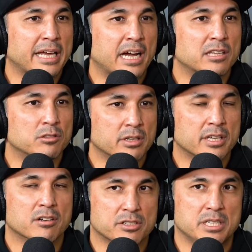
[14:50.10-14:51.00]
like I
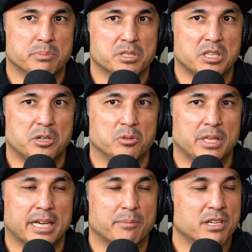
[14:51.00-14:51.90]
look at our tips though.
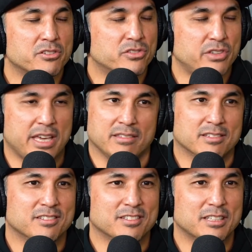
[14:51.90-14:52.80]
Like I'm not just saying
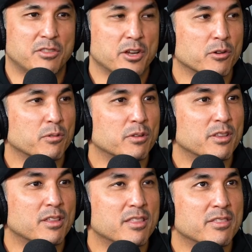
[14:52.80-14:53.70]
this. They're
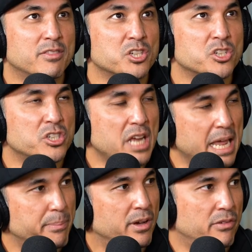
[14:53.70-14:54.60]
the
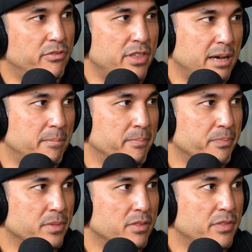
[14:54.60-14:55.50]
shape of them
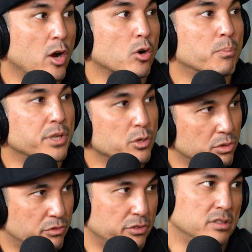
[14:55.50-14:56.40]
They are
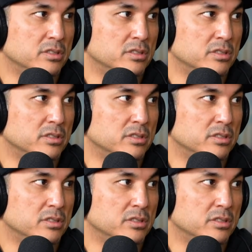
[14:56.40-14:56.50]
beautiful.